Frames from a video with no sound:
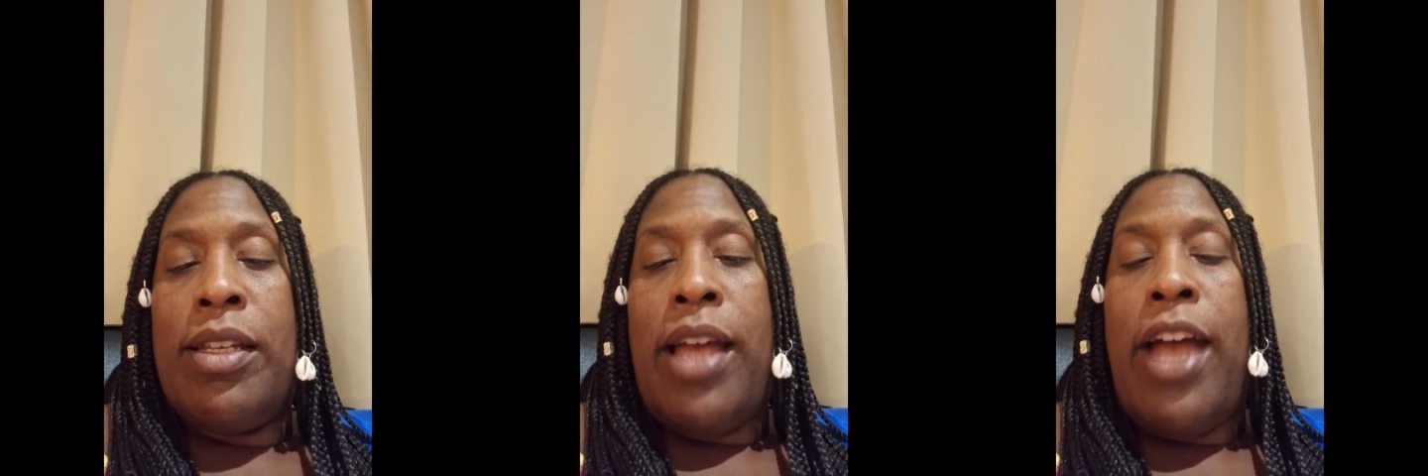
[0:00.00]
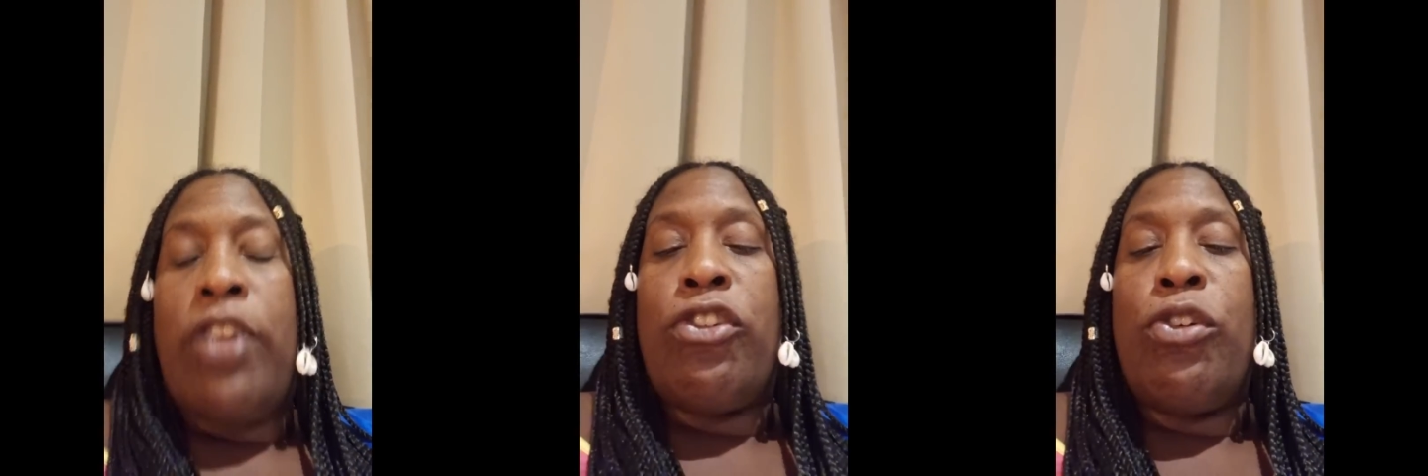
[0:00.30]

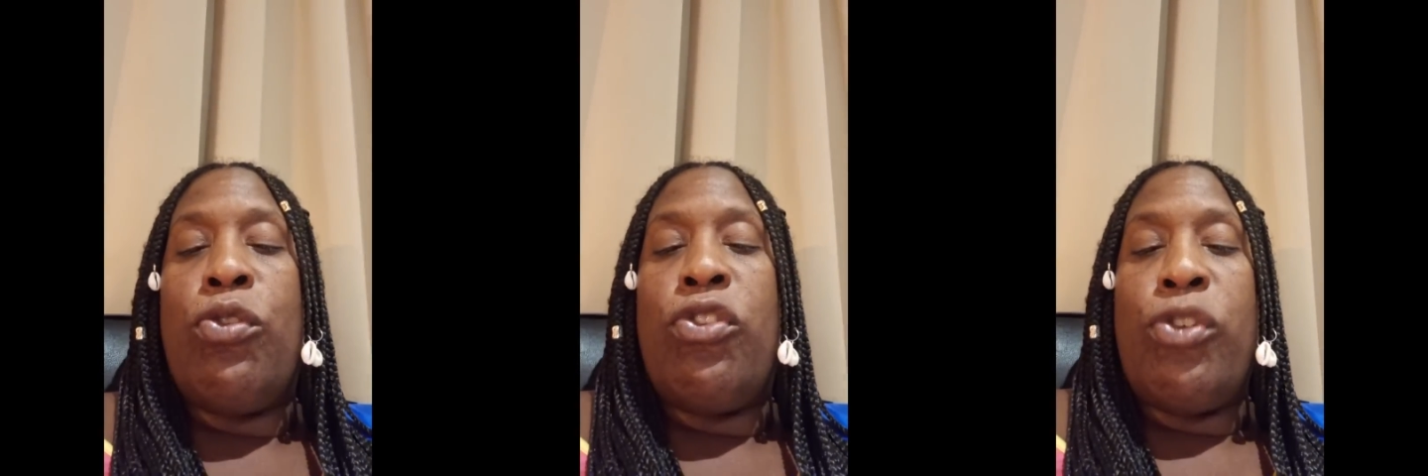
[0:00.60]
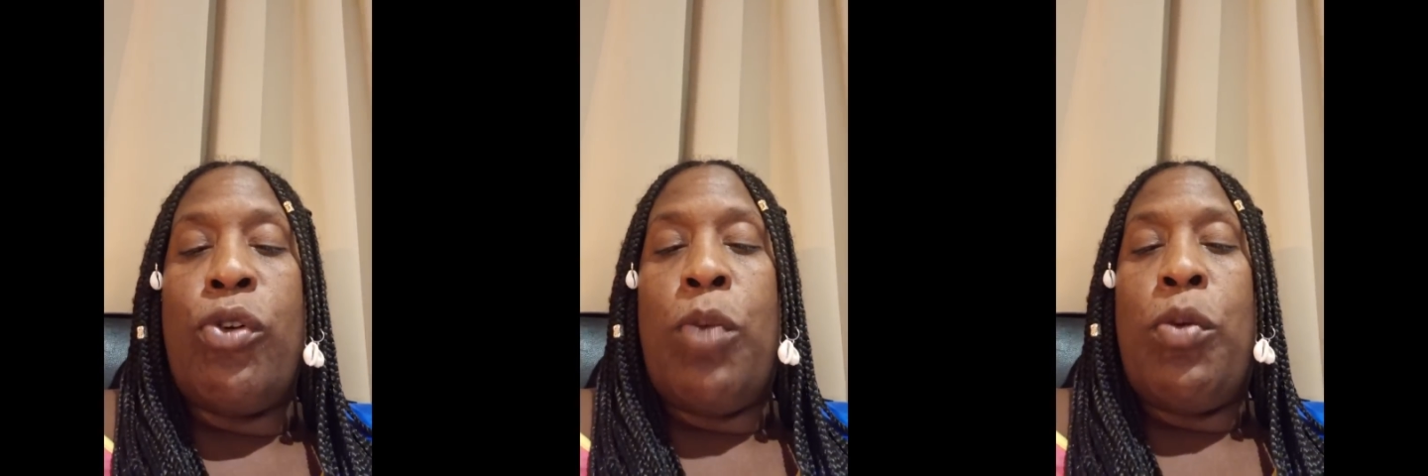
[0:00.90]
I choose
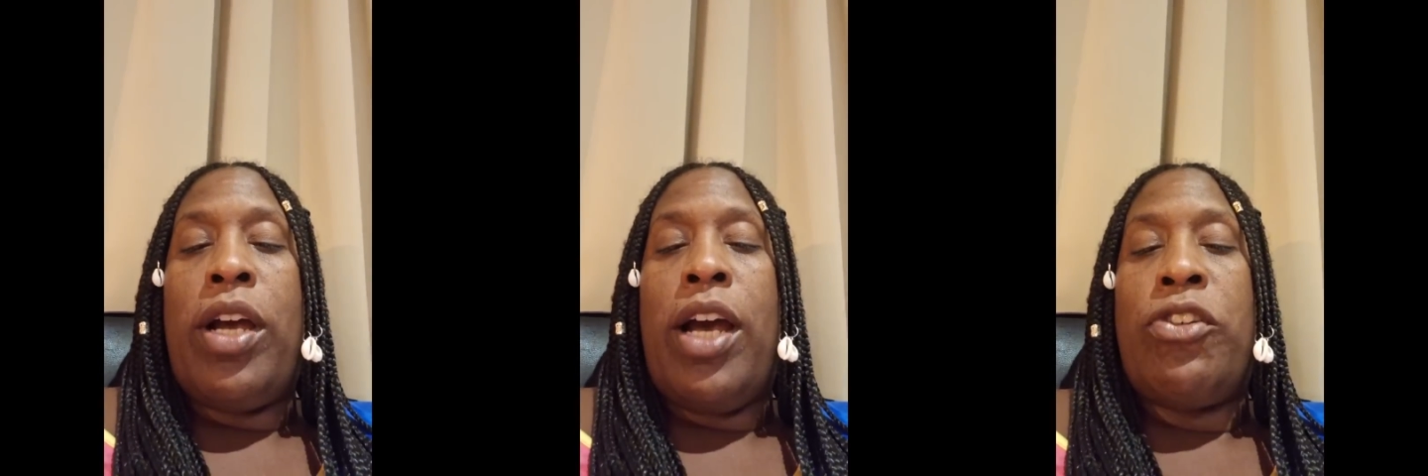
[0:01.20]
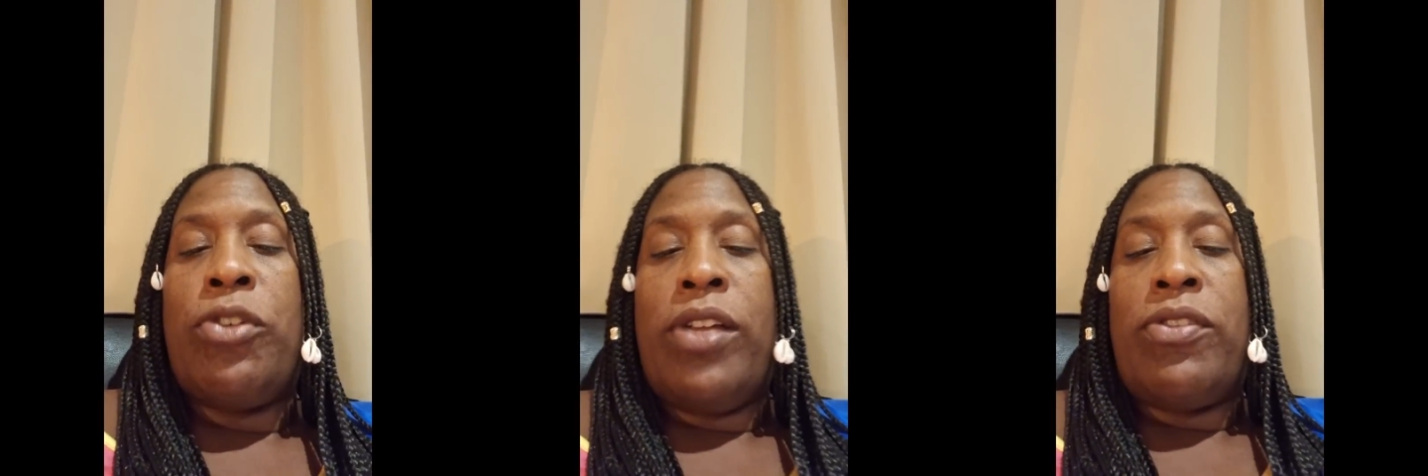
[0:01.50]
joy. What caused
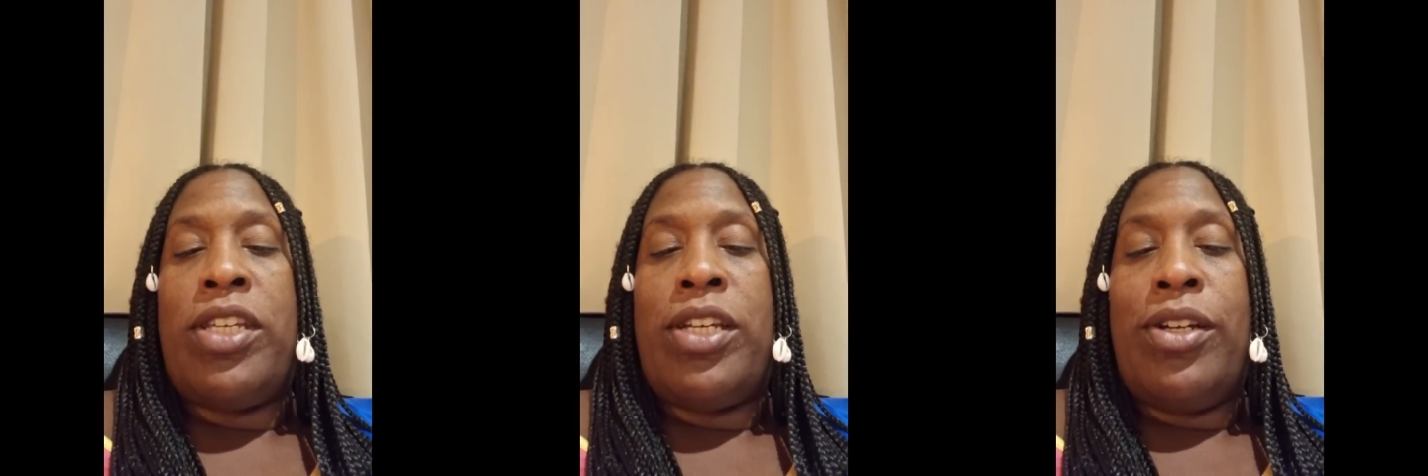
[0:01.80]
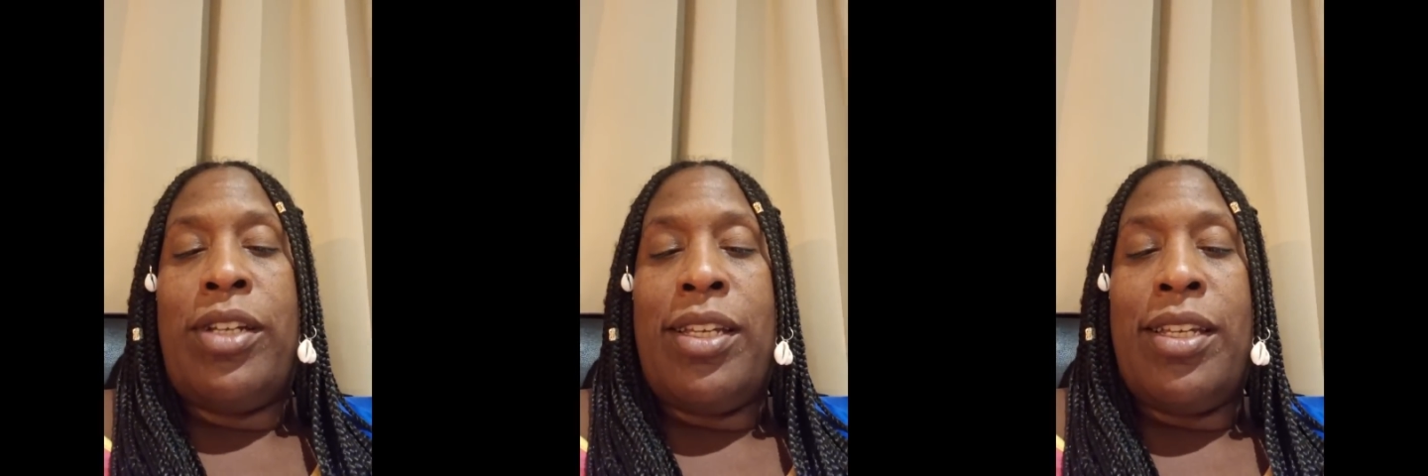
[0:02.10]
your
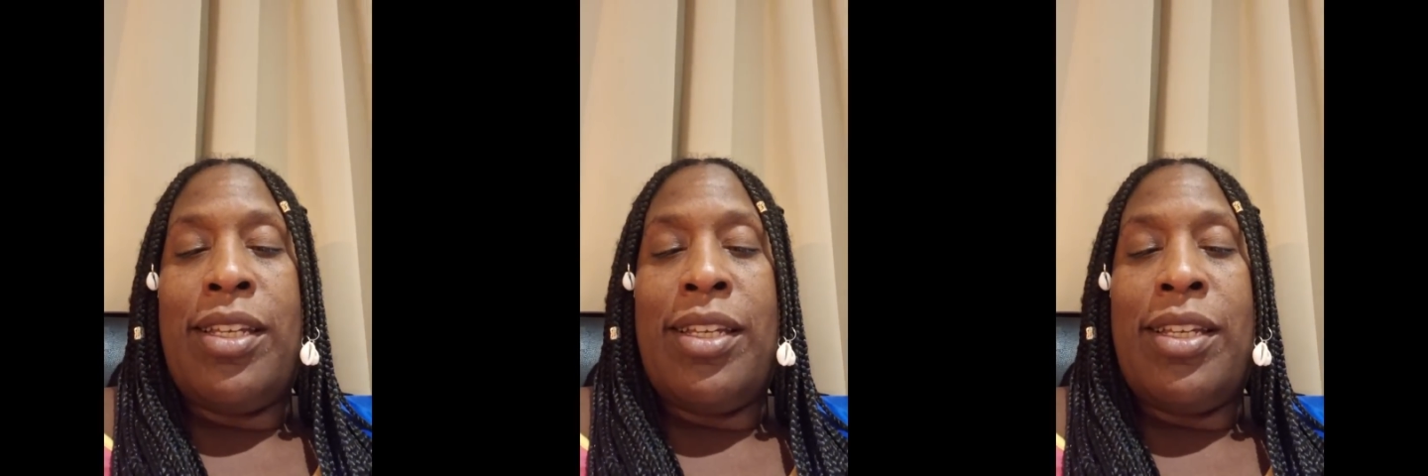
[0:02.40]
insecurity?